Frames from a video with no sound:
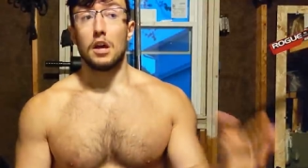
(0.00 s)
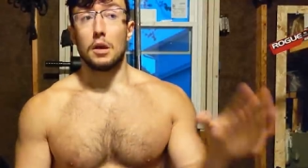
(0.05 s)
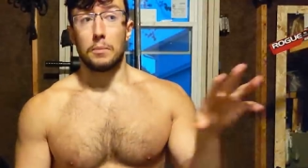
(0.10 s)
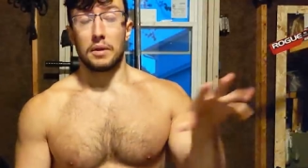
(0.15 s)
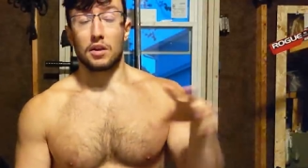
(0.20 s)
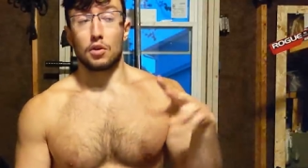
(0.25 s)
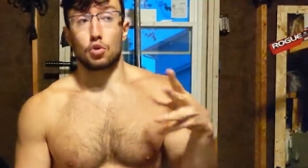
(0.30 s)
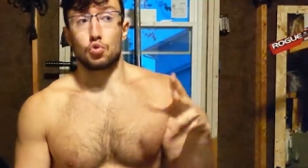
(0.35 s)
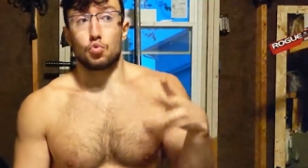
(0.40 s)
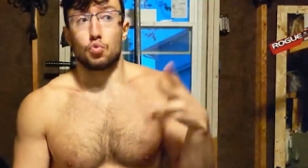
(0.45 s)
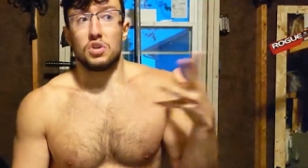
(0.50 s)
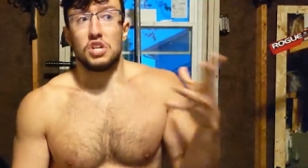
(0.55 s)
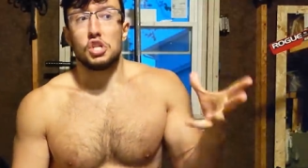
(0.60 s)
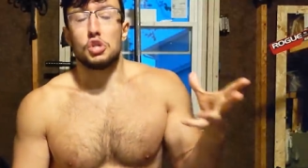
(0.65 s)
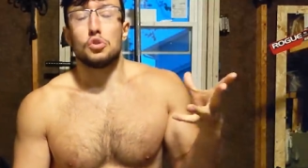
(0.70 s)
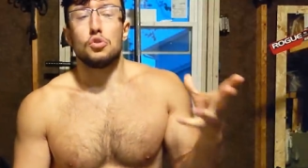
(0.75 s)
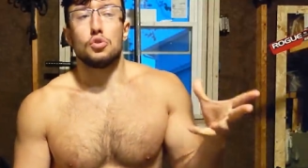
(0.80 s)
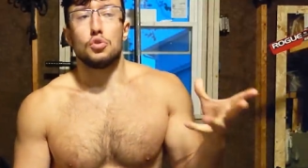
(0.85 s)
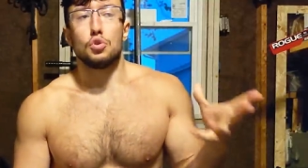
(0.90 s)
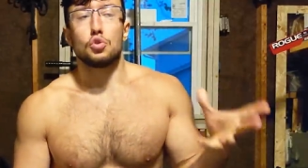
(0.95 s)
Because
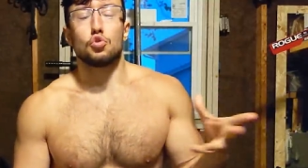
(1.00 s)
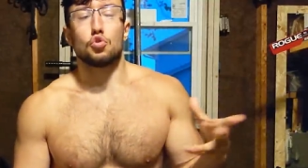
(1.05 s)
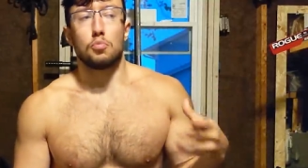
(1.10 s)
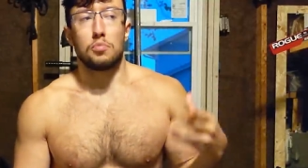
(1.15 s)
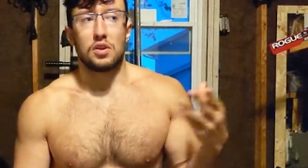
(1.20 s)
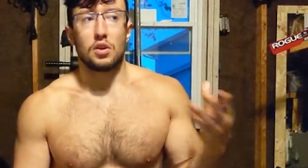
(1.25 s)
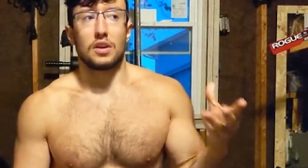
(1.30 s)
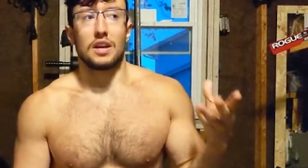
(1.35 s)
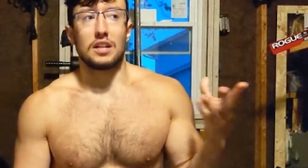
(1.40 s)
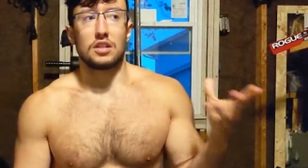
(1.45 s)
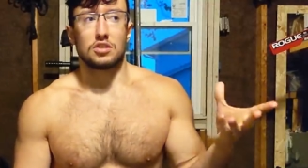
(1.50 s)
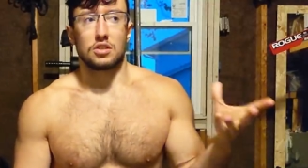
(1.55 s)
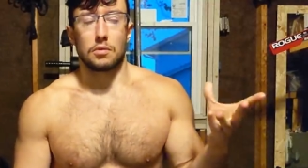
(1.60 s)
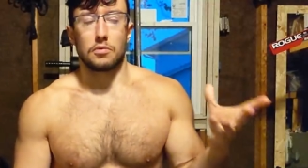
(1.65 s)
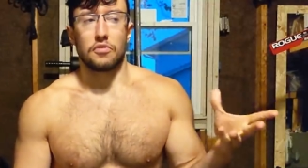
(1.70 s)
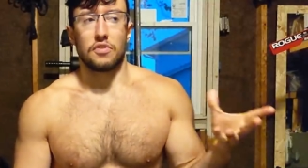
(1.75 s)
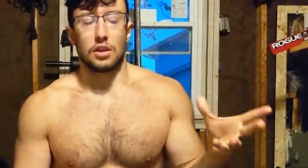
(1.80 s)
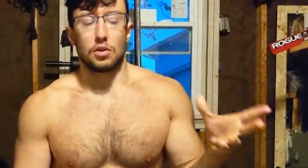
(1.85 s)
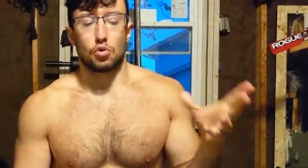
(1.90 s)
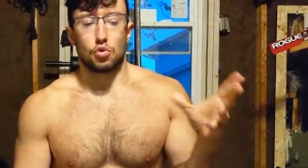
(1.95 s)
religion used to be, again,
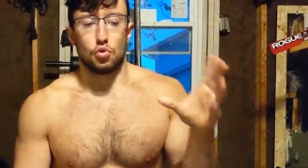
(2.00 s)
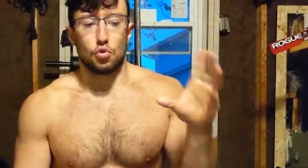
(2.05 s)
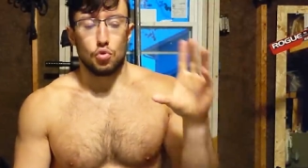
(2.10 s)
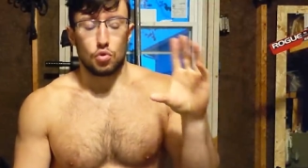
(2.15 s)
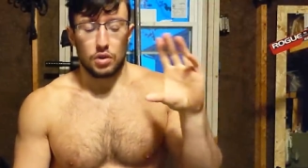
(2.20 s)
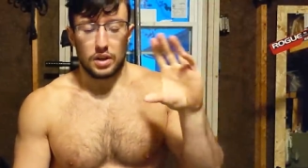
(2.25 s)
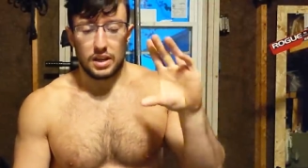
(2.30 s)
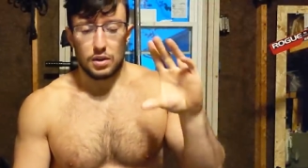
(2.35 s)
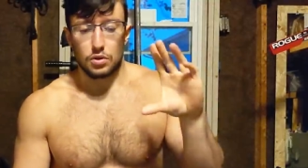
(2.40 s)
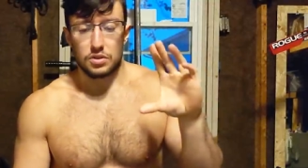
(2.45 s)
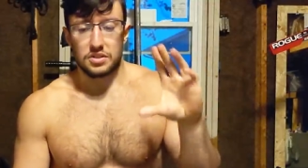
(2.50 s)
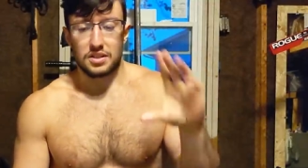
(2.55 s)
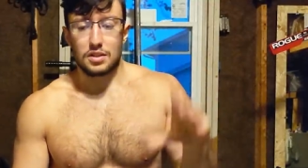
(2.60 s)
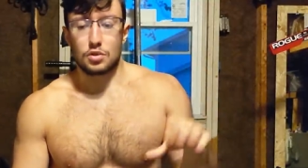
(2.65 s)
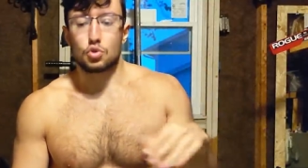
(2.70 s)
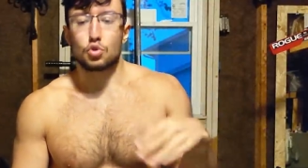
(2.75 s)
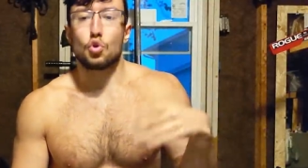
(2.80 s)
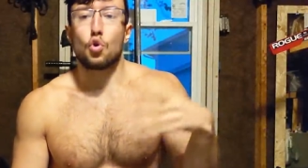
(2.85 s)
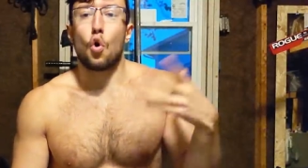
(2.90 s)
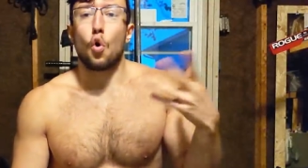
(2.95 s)
something to, in a
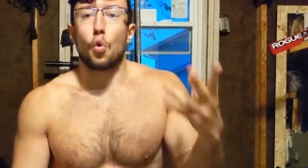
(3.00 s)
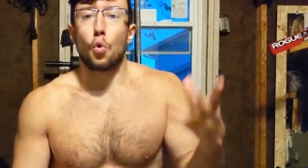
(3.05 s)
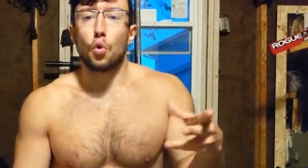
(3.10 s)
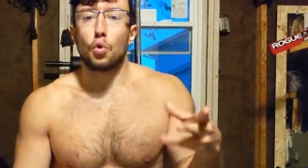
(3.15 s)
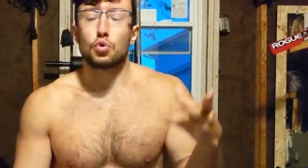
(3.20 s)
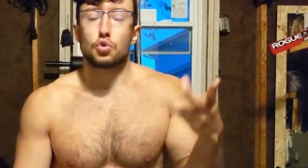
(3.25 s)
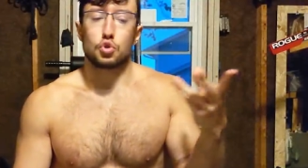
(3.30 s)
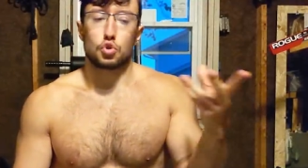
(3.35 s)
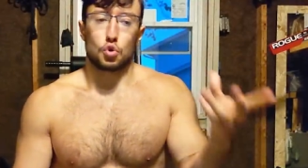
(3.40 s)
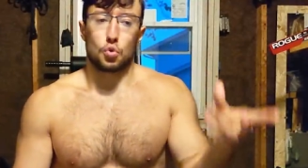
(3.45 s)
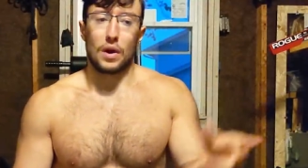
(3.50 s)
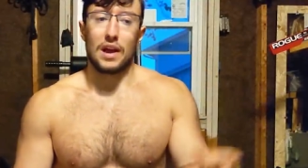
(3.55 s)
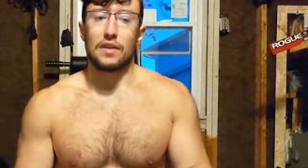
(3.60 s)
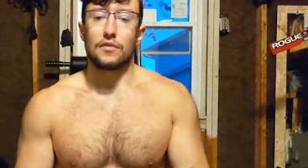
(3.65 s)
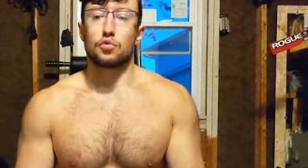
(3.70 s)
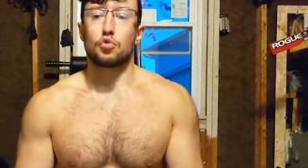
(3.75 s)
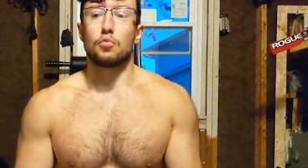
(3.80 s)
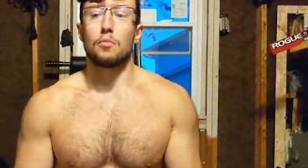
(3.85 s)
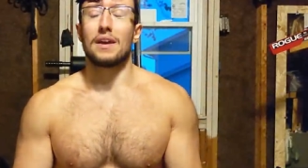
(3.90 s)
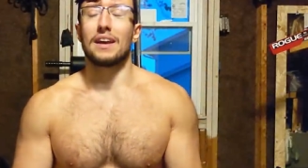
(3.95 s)
sense, corrode
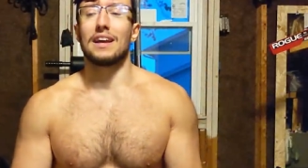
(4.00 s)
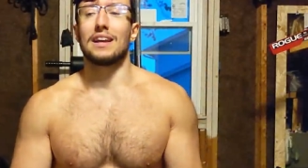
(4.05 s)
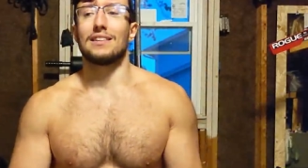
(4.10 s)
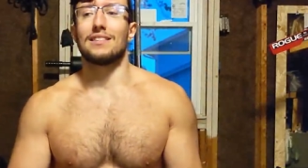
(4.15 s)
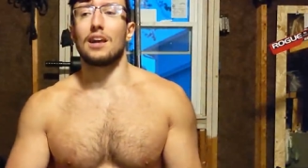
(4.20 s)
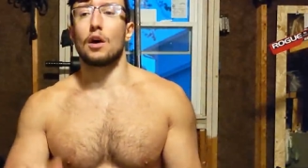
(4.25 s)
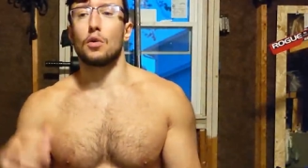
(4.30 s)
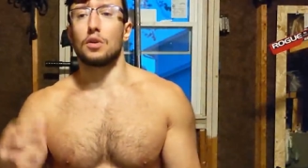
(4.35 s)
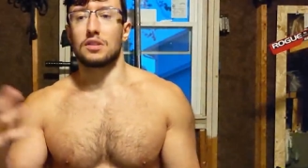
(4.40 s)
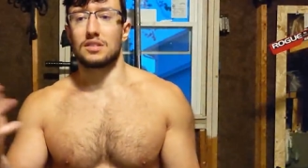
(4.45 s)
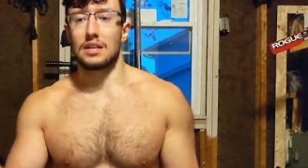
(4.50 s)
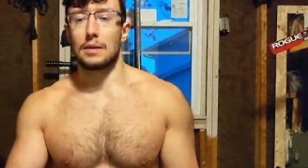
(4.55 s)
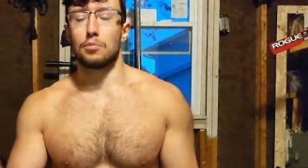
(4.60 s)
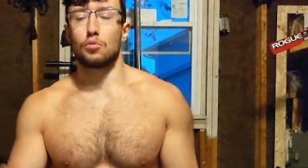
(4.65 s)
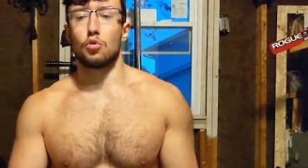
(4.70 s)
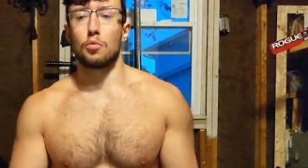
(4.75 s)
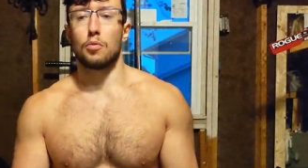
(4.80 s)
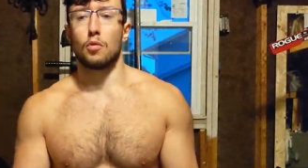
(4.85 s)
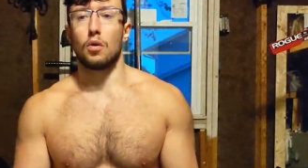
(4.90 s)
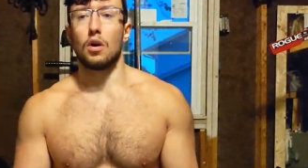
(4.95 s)
strength to make it now
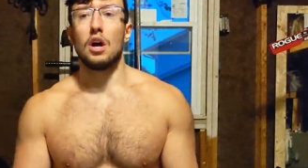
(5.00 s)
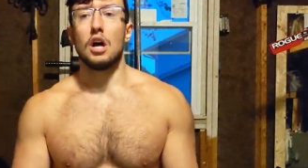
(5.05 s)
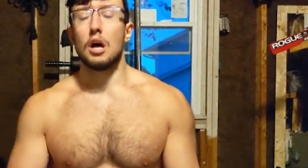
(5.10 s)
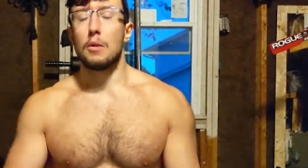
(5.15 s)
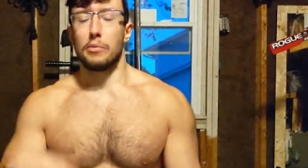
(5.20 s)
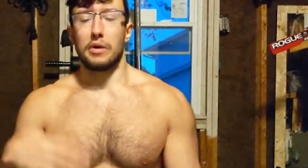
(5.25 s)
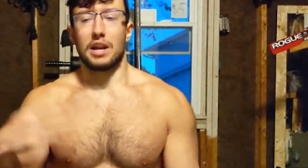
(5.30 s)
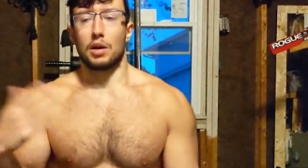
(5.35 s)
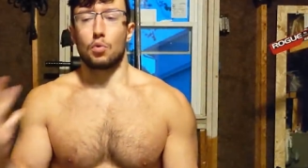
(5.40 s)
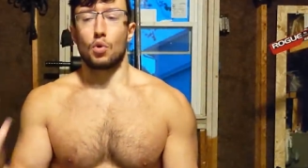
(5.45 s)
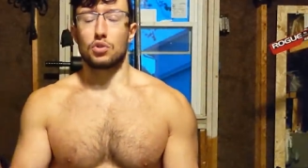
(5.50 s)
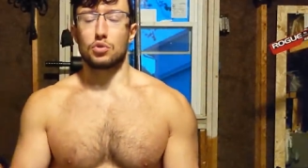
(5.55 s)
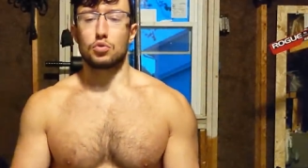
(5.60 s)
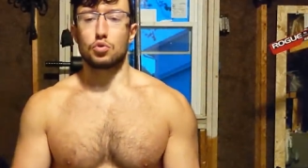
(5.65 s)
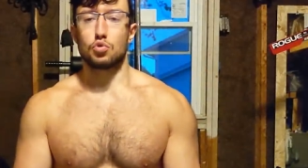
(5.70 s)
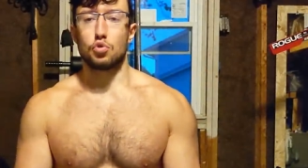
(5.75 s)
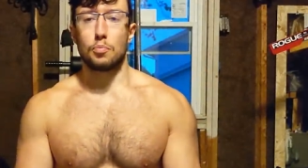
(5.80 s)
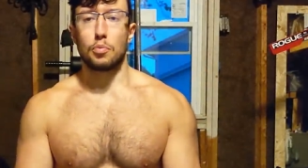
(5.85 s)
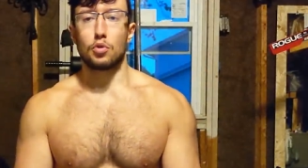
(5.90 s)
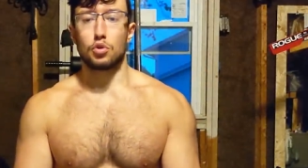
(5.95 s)
acceptable. But it
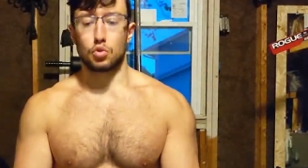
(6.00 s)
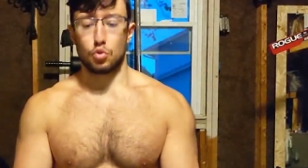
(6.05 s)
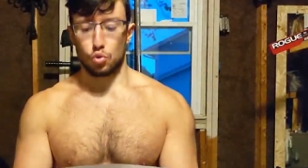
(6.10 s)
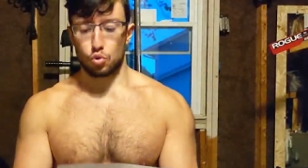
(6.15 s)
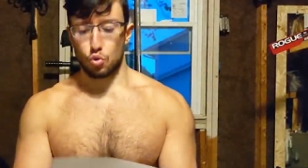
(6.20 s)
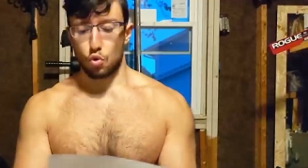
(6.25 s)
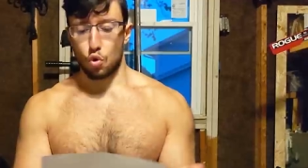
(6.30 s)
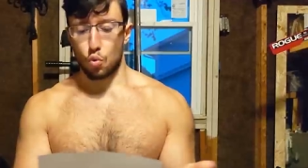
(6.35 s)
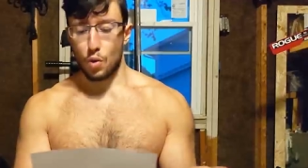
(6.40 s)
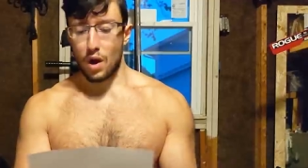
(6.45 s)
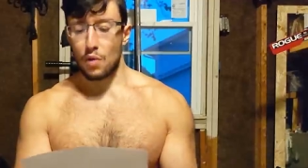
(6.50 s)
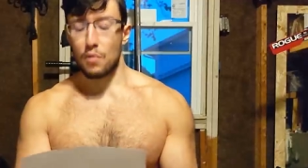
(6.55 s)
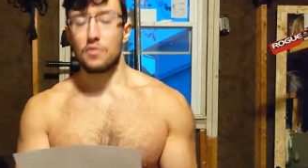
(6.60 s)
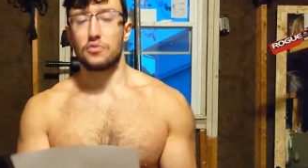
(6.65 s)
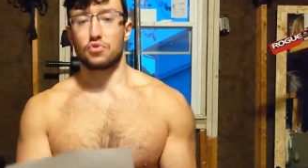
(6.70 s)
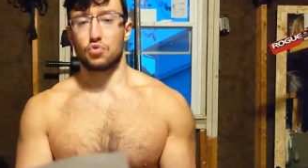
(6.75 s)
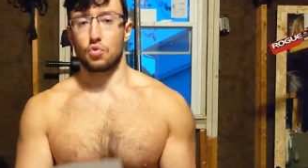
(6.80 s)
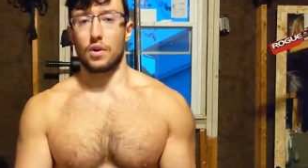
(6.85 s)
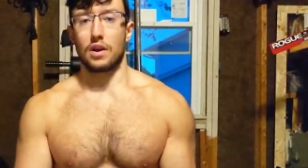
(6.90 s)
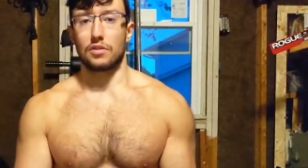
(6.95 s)
wasn't supposed to do away
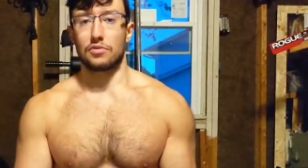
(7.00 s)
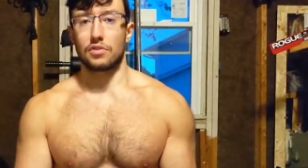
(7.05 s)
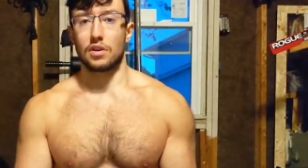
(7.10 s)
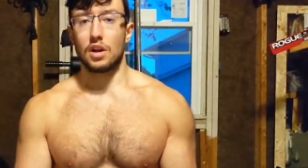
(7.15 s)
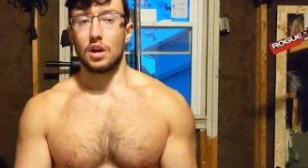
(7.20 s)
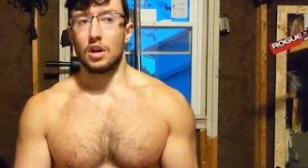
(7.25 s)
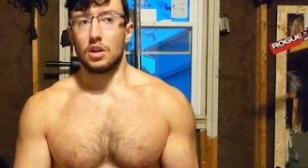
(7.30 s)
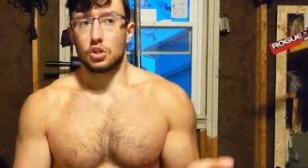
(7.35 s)
with strength.